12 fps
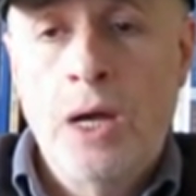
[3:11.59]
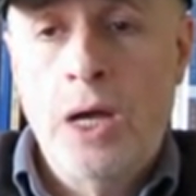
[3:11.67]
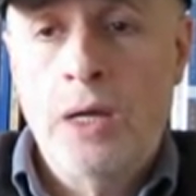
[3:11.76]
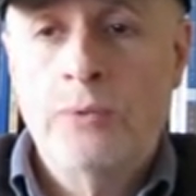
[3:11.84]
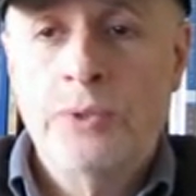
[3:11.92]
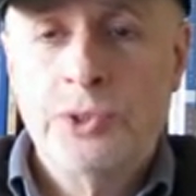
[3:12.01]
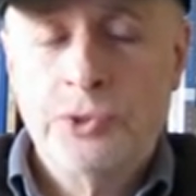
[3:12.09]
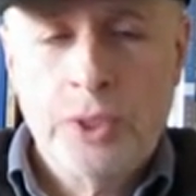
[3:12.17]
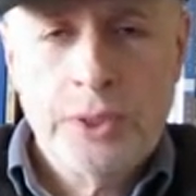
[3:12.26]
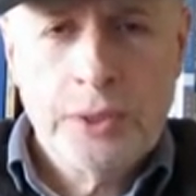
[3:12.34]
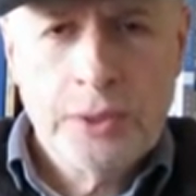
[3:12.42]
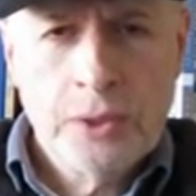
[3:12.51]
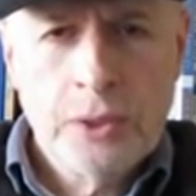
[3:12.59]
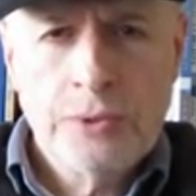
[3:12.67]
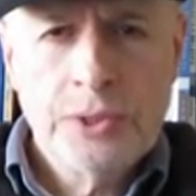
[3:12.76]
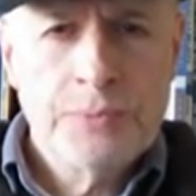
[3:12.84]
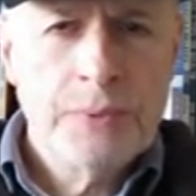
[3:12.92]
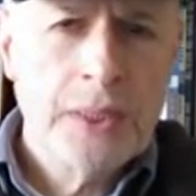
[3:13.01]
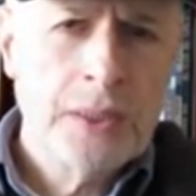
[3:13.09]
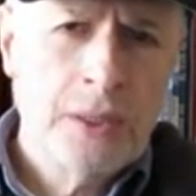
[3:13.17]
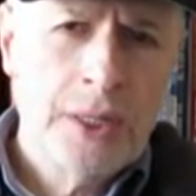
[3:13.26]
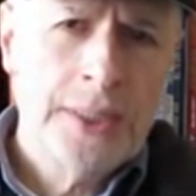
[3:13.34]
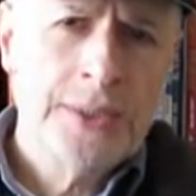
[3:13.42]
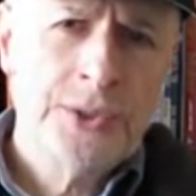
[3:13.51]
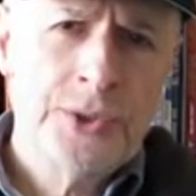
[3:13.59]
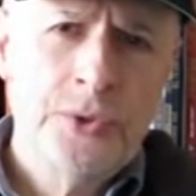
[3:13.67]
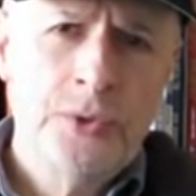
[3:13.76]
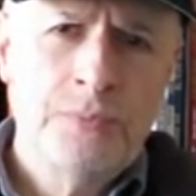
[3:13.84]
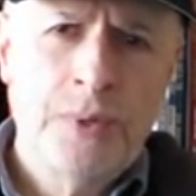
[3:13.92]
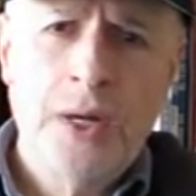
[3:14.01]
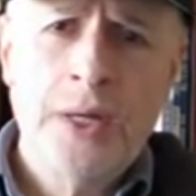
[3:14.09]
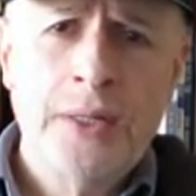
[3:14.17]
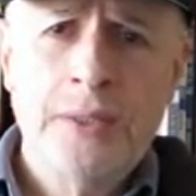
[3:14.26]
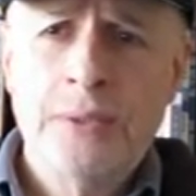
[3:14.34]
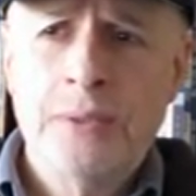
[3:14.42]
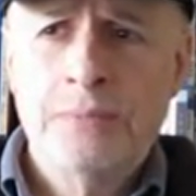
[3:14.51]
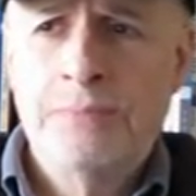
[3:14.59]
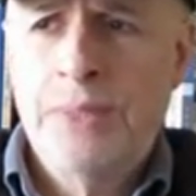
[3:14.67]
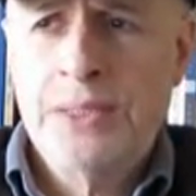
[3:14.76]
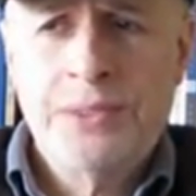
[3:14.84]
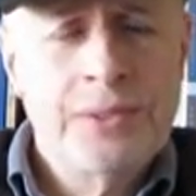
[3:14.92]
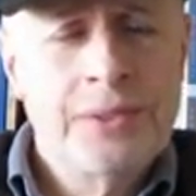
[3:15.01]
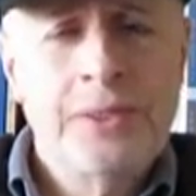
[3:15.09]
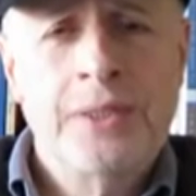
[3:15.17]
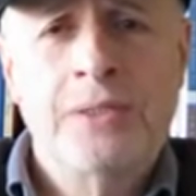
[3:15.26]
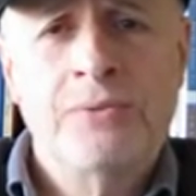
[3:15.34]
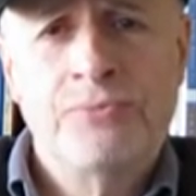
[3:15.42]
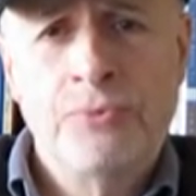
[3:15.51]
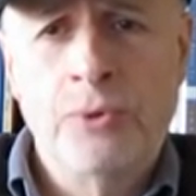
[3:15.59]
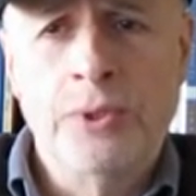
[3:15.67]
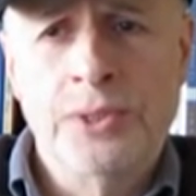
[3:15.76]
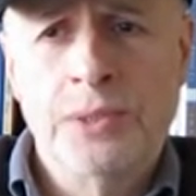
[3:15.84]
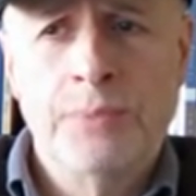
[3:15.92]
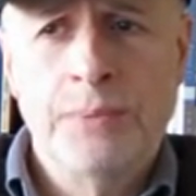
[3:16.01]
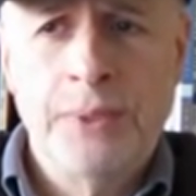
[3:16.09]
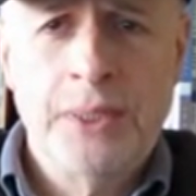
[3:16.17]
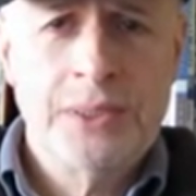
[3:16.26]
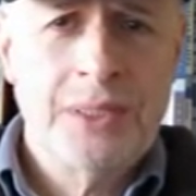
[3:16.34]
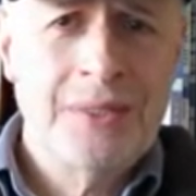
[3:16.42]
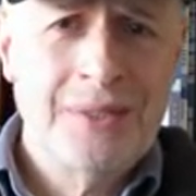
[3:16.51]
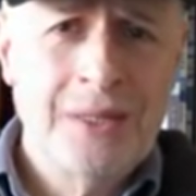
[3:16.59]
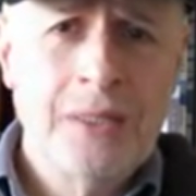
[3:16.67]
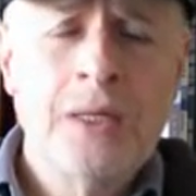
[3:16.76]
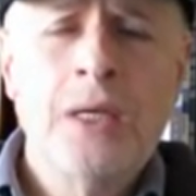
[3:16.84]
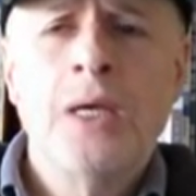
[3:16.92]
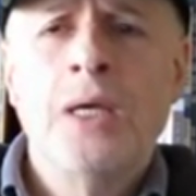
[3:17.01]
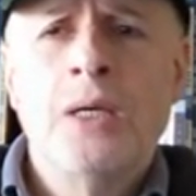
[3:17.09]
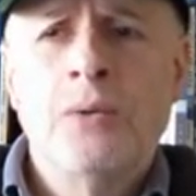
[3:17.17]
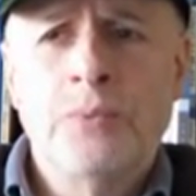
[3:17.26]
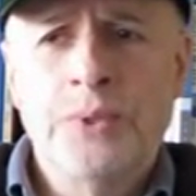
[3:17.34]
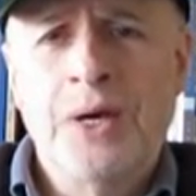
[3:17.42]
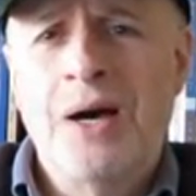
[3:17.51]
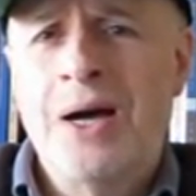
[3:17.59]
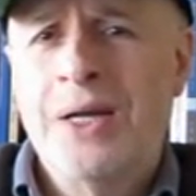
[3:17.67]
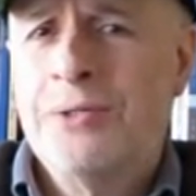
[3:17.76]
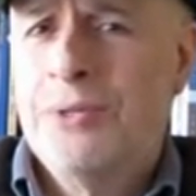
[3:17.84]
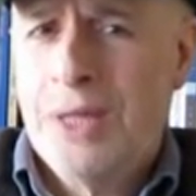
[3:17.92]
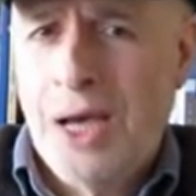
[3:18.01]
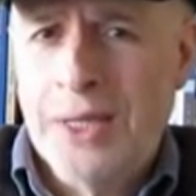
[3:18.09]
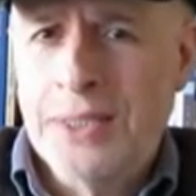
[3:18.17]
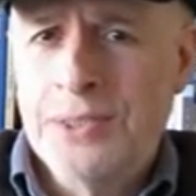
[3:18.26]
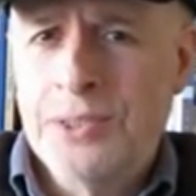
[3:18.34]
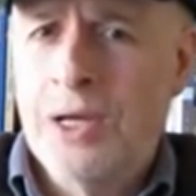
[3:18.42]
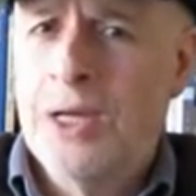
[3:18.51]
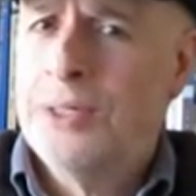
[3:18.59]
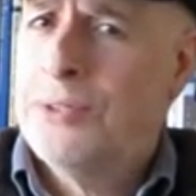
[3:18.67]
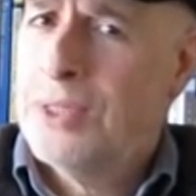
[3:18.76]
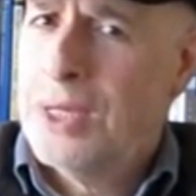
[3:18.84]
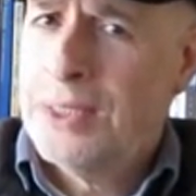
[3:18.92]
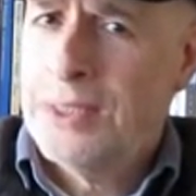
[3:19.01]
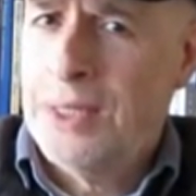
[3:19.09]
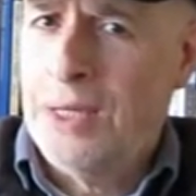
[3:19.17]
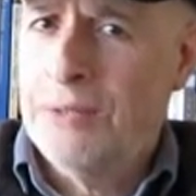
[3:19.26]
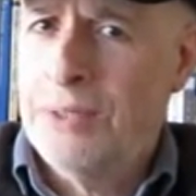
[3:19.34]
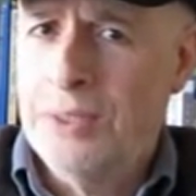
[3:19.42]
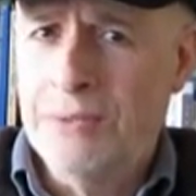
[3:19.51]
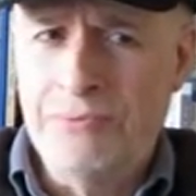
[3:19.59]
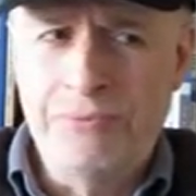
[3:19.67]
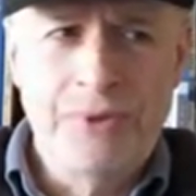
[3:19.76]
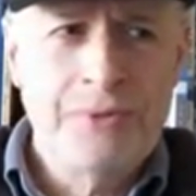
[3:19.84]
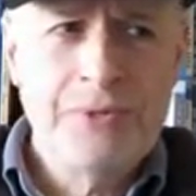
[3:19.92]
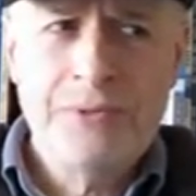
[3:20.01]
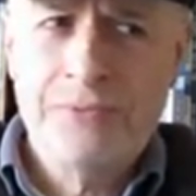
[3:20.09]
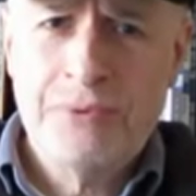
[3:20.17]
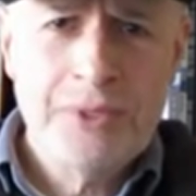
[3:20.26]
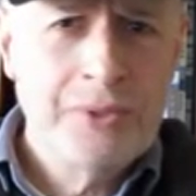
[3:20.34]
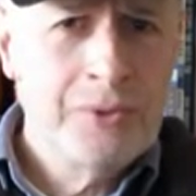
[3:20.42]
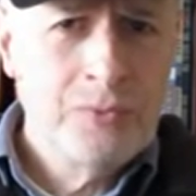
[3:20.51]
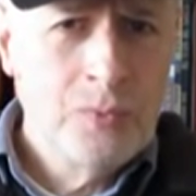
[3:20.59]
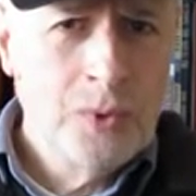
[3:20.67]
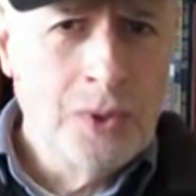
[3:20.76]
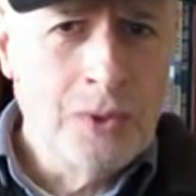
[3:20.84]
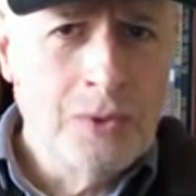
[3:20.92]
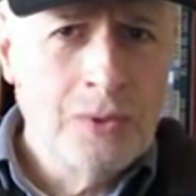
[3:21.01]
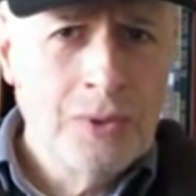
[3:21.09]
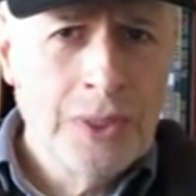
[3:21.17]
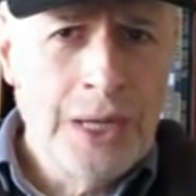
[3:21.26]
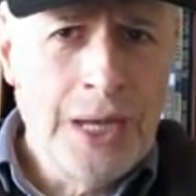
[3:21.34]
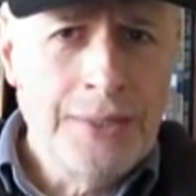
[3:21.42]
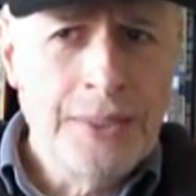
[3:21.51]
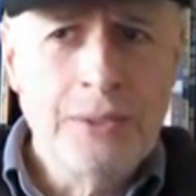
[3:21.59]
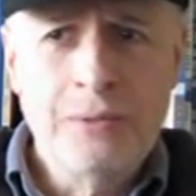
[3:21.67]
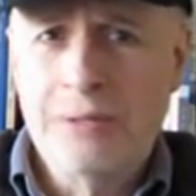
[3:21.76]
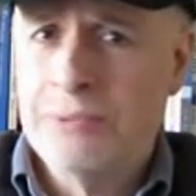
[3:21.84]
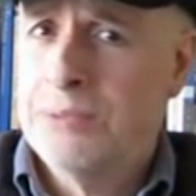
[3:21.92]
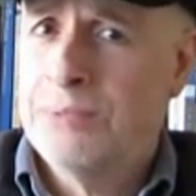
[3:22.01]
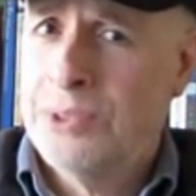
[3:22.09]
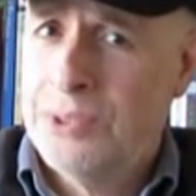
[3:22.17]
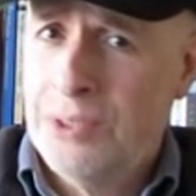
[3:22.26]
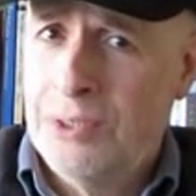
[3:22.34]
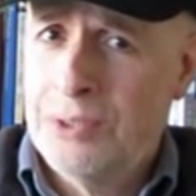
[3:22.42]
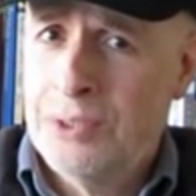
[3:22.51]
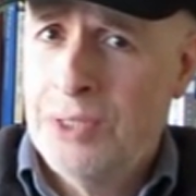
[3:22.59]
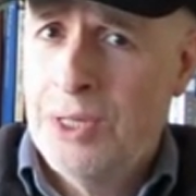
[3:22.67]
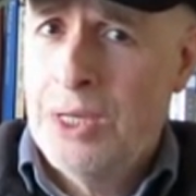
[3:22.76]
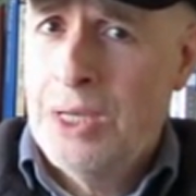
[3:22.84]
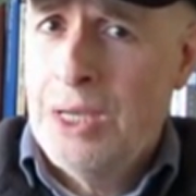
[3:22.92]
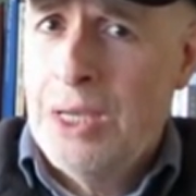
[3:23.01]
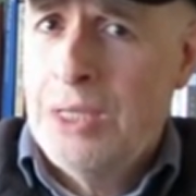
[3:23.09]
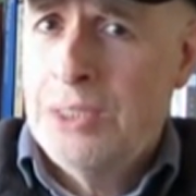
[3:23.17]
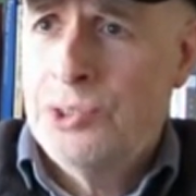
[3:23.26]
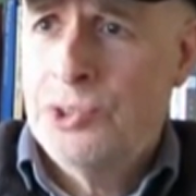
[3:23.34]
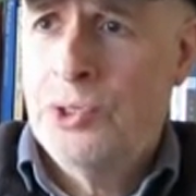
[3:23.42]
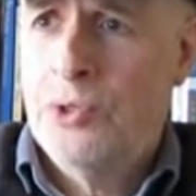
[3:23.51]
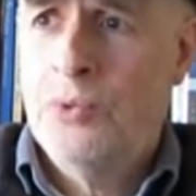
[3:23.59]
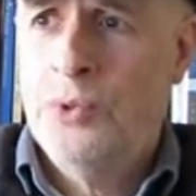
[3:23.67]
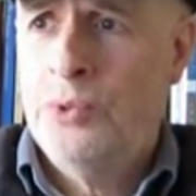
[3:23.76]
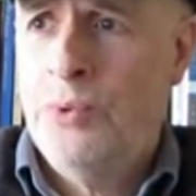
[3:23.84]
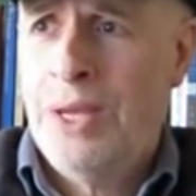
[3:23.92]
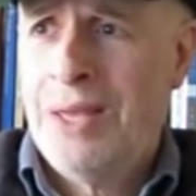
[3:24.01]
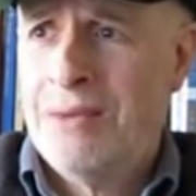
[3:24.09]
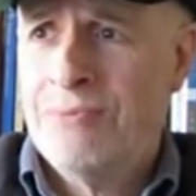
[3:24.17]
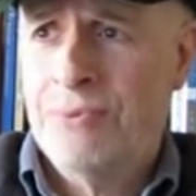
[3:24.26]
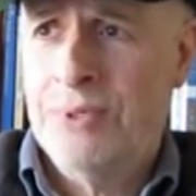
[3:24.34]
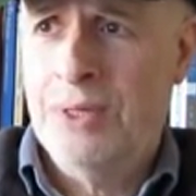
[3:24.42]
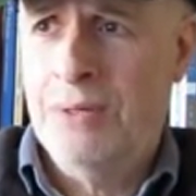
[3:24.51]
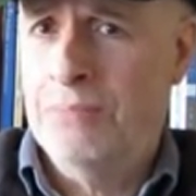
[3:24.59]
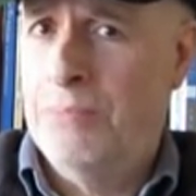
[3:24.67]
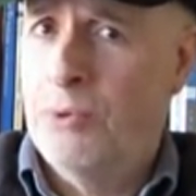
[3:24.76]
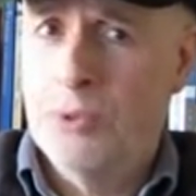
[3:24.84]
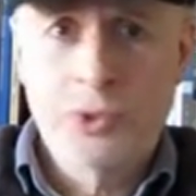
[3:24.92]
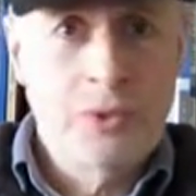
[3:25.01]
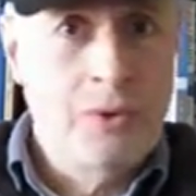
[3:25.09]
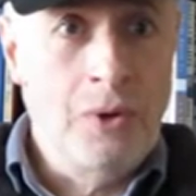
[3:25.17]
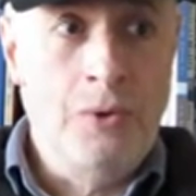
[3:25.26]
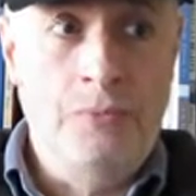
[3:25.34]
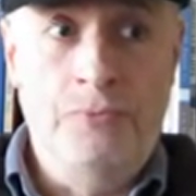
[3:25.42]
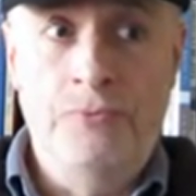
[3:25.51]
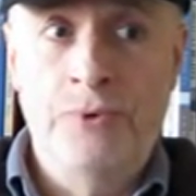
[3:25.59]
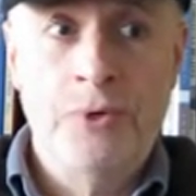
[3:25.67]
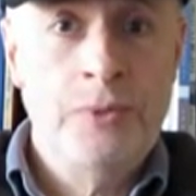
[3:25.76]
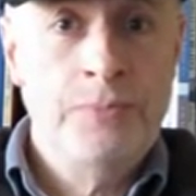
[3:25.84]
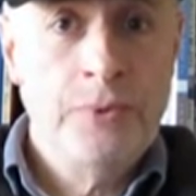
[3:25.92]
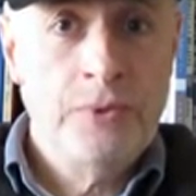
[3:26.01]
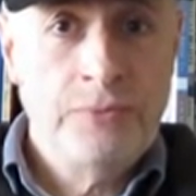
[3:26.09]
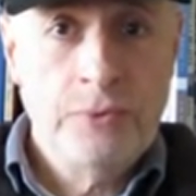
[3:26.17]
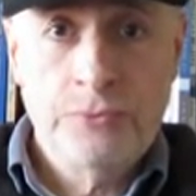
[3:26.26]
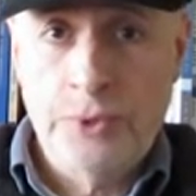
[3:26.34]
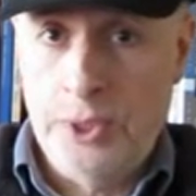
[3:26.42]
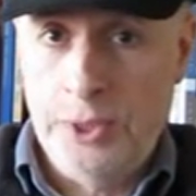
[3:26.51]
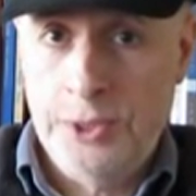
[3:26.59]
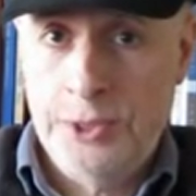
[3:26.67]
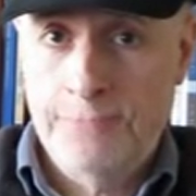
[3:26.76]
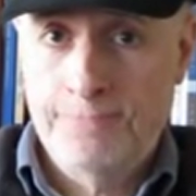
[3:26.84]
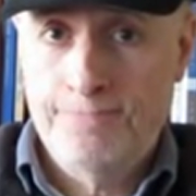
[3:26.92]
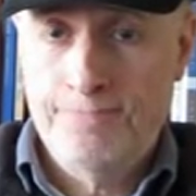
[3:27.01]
I always try to encourage my clients to buy the best that they can afford, simply because I think with the higher knottage, the higher knot count, and the very, very good wool, and then you have some silk, so you have also very beautiful rugs.